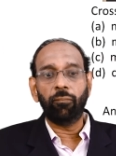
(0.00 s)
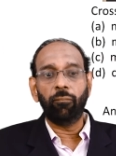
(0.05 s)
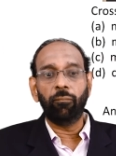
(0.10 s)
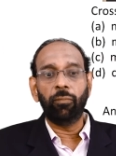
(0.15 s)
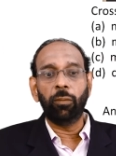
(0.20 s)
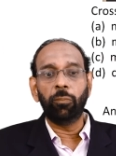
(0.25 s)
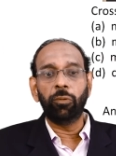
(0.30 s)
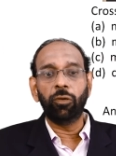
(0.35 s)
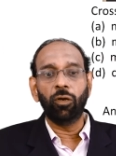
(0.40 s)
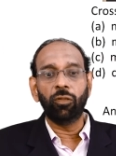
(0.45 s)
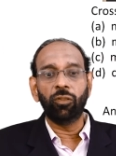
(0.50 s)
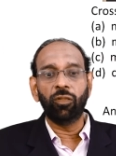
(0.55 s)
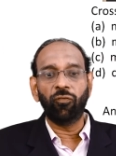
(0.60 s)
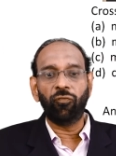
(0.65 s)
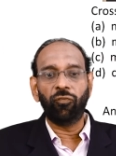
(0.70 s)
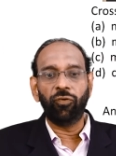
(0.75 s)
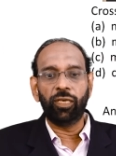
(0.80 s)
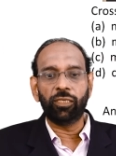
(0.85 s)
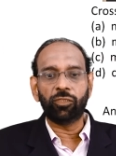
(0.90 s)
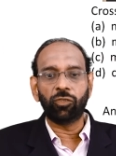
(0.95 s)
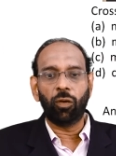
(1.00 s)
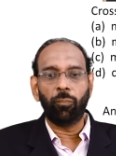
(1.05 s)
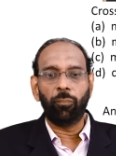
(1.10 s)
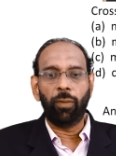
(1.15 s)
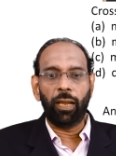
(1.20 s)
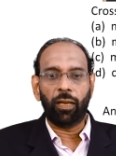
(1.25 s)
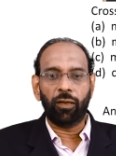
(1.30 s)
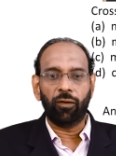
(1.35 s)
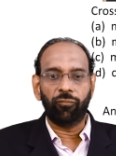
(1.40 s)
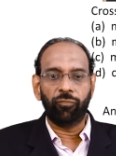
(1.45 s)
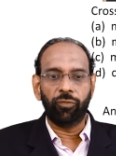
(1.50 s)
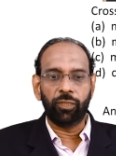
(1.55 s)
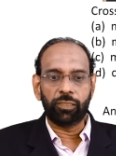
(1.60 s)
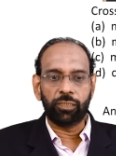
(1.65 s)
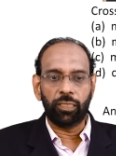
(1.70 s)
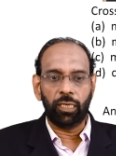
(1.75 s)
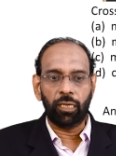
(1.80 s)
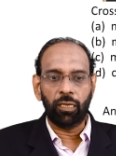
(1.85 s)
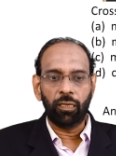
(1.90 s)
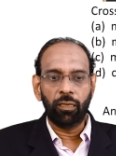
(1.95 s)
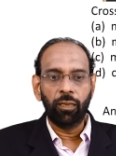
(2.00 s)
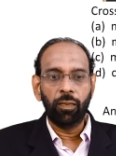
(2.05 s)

may be on the face or back of the check,